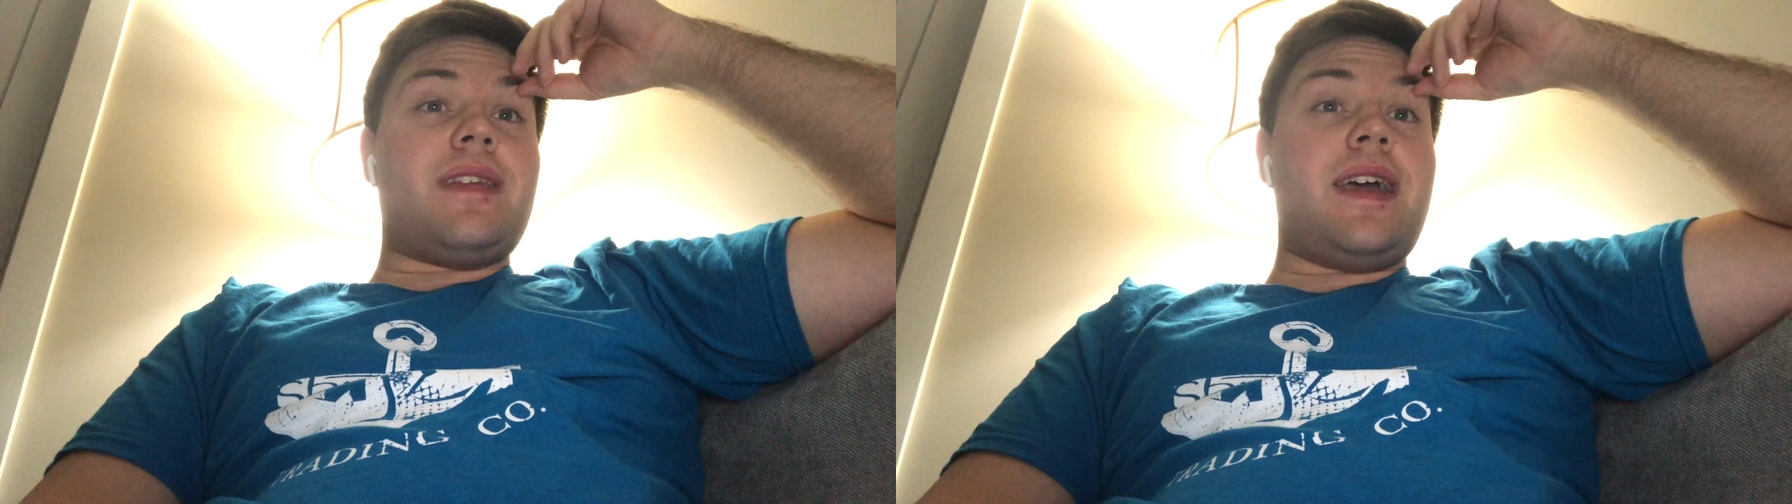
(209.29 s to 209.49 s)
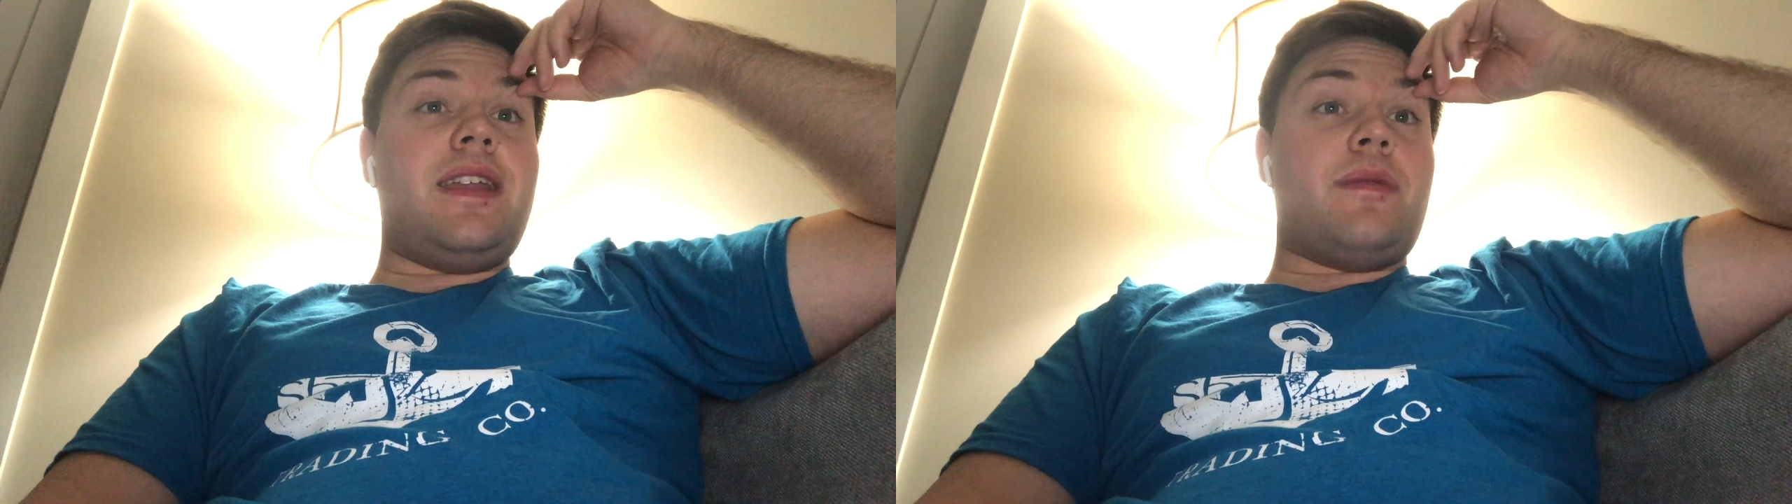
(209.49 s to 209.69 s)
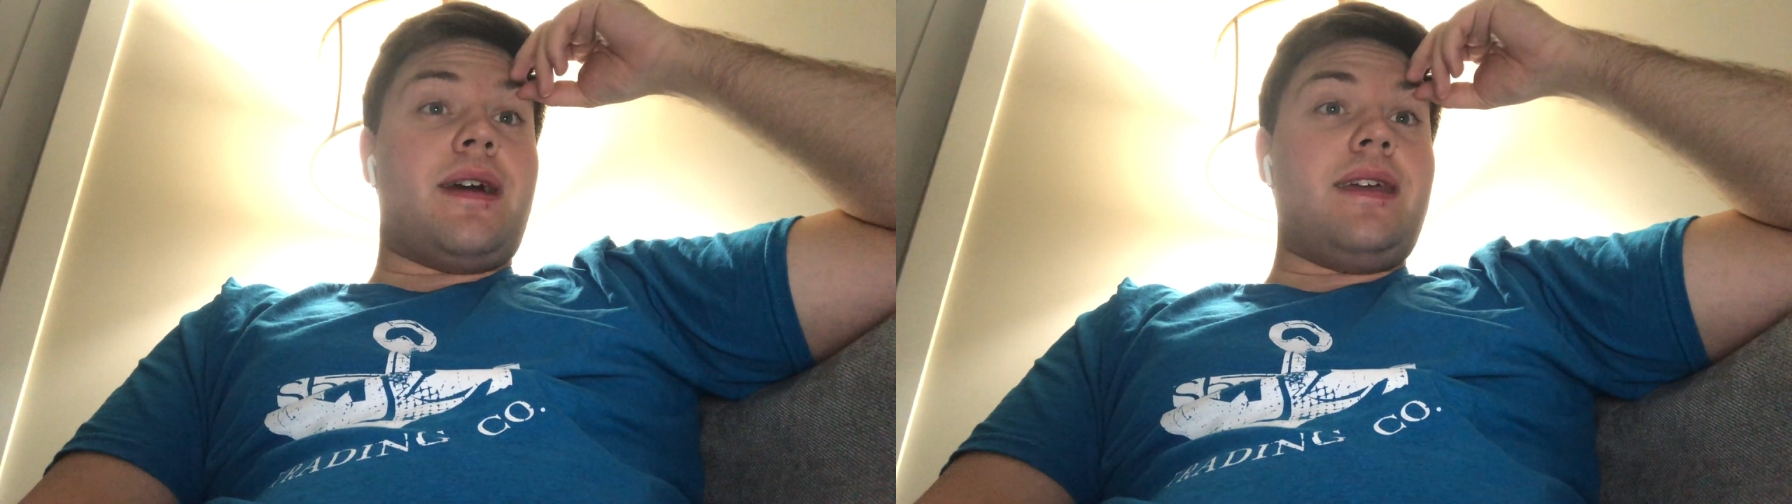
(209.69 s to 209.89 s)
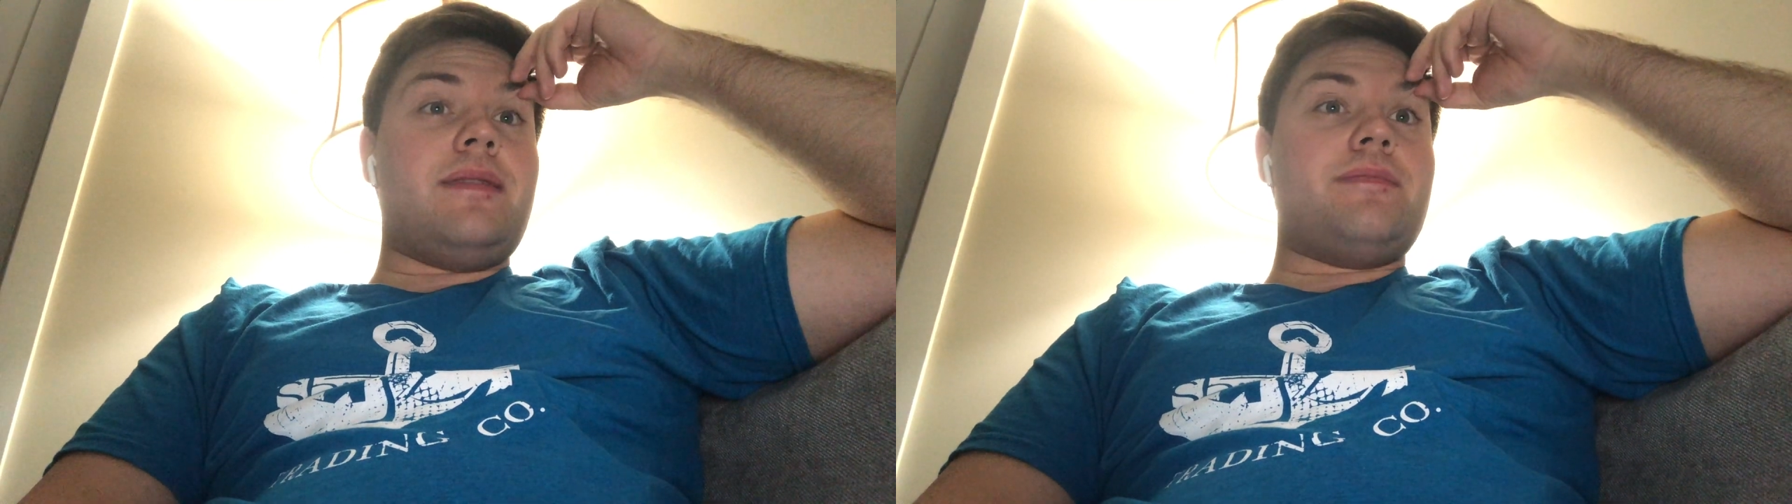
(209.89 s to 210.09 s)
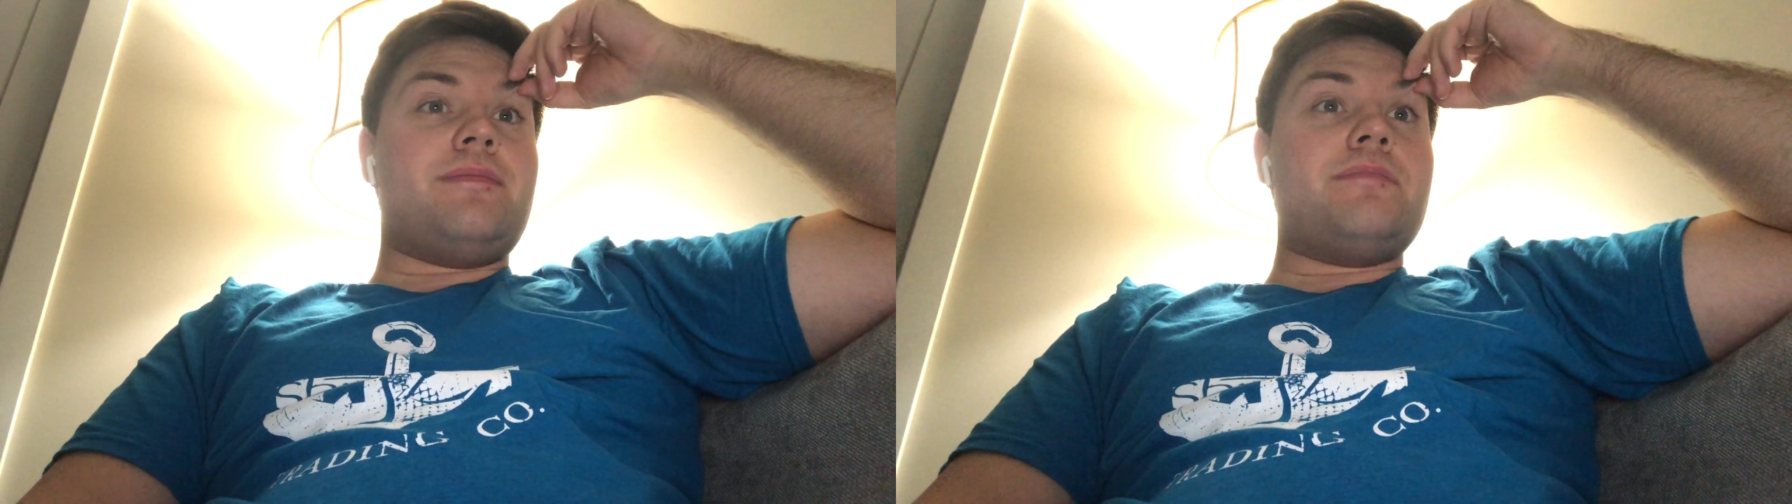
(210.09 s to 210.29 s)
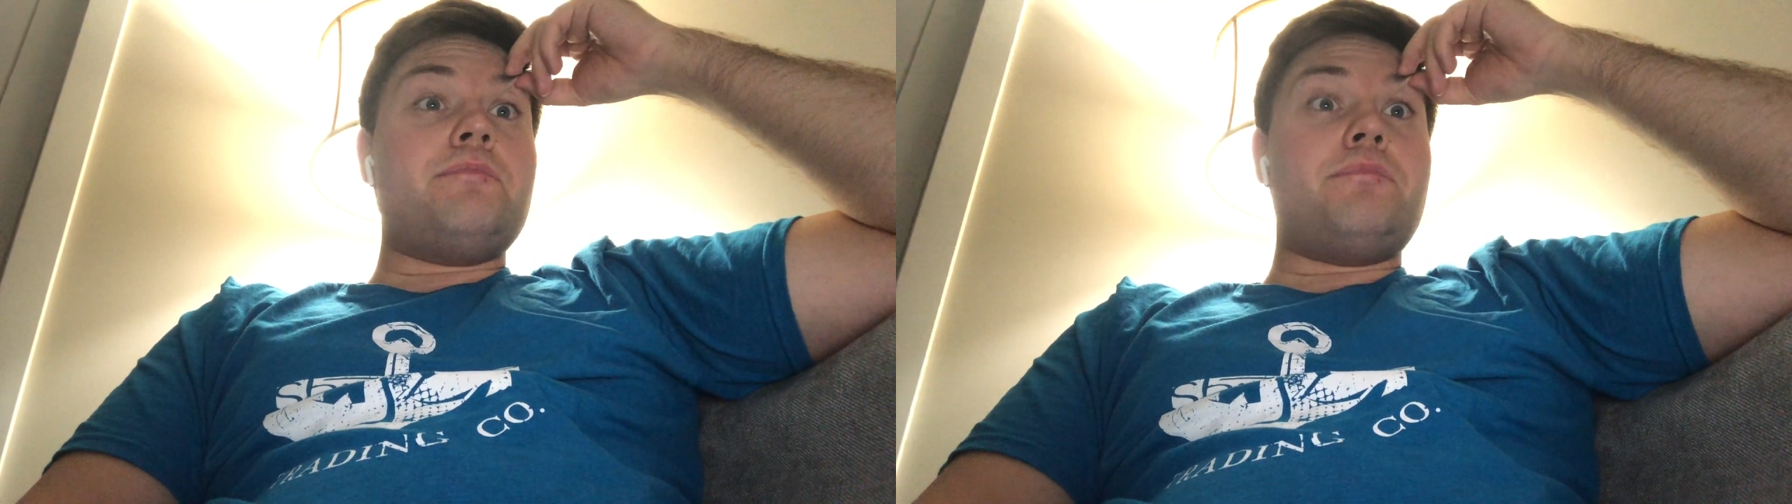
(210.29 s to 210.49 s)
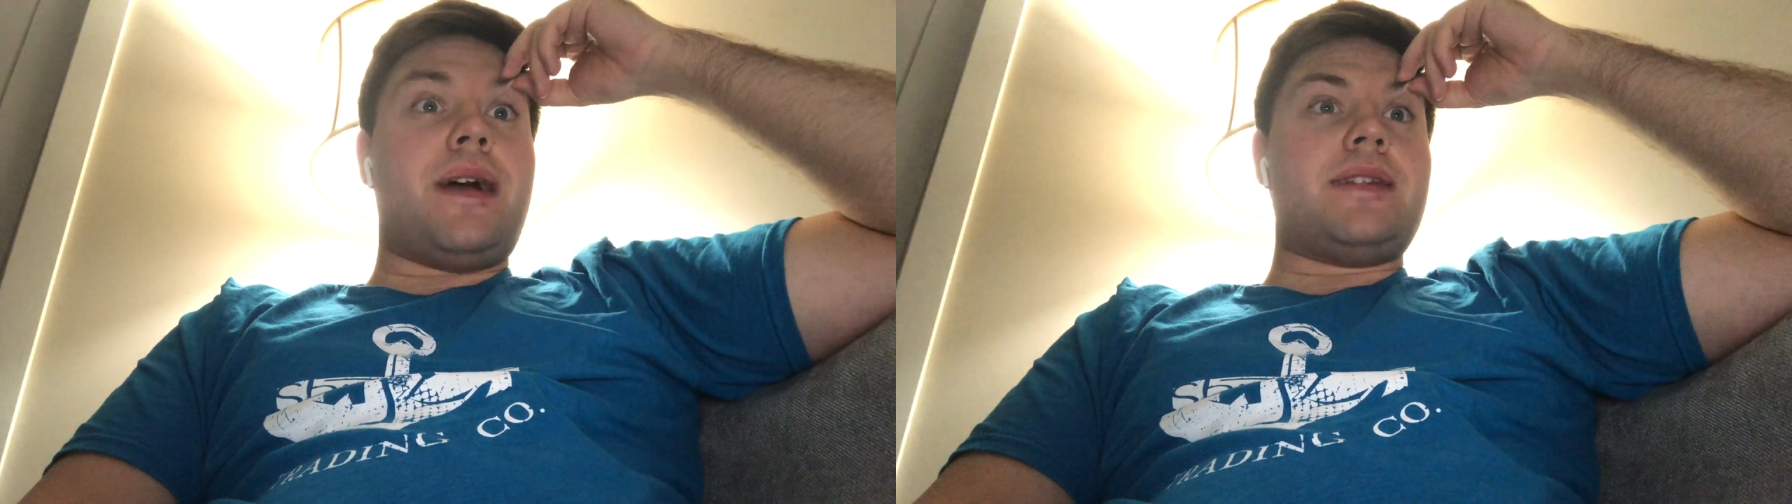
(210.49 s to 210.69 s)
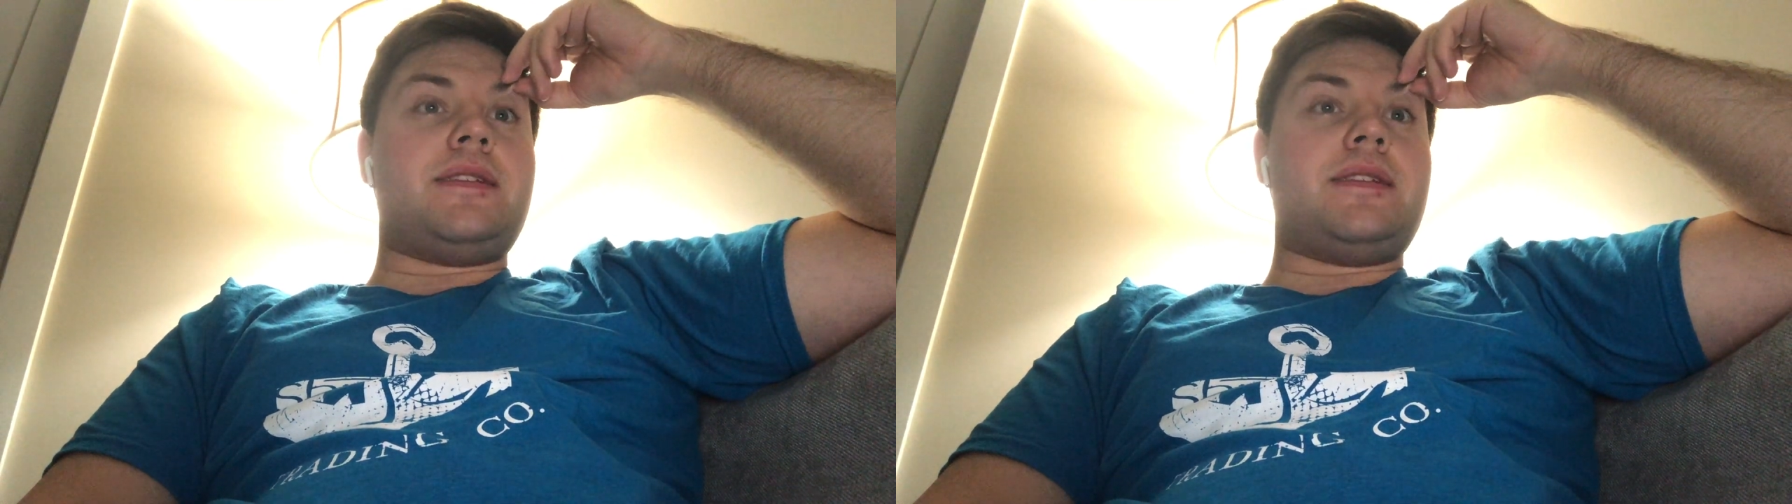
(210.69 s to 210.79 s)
Anyway, back